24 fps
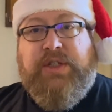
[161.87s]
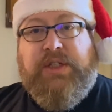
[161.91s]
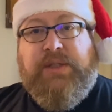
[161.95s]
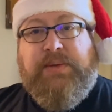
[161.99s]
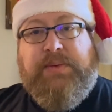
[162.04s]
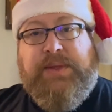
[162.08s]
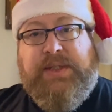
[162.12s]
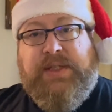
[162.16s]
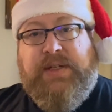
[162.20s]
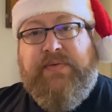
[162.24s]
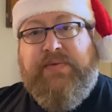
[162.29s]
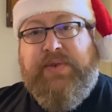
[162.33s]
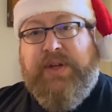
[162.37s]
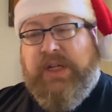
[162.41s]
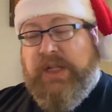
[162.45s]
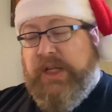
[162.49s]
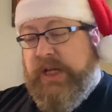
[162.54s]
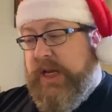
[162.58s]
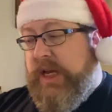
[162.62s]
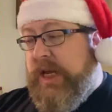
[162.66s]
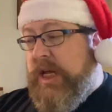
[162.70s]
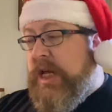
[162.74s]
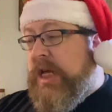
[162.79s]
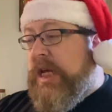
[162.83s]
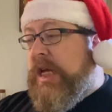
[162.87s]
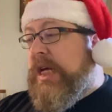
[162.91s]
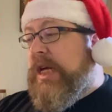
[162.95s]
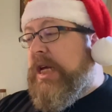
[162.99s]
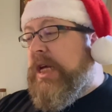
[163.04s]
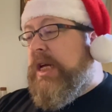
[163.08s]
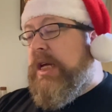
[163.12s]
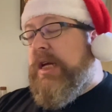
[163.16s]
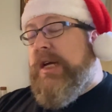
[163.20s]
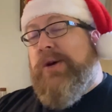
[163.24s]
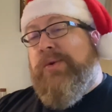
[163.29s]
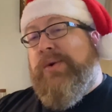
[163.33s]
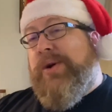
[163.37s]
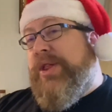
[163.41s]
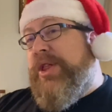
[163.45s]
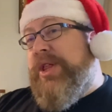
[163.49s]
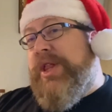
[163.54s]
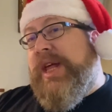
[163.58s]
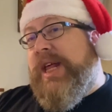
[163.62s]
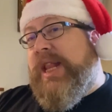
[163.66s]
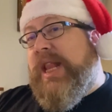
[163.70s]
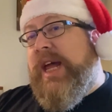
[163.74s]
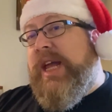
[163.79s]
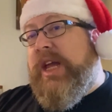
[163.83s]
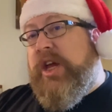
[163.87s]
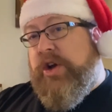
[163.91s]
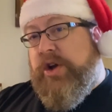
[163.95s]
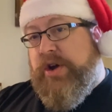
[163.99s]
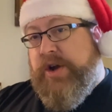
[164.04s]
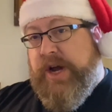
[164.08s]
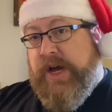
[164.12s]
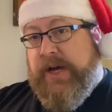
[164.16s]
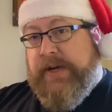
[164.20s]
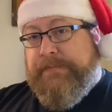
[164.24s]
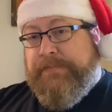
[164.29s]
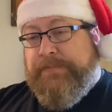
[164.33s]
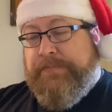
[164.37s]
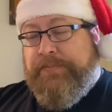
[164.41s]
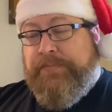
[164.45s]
specifically, whether they like it or not.